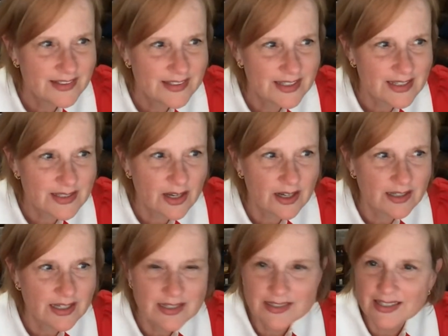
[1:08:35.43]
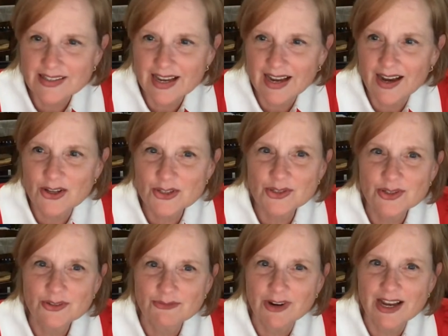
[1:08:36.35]
just saw he's in the house,
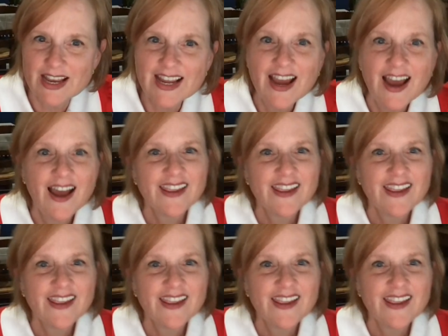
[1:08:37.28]
Ray.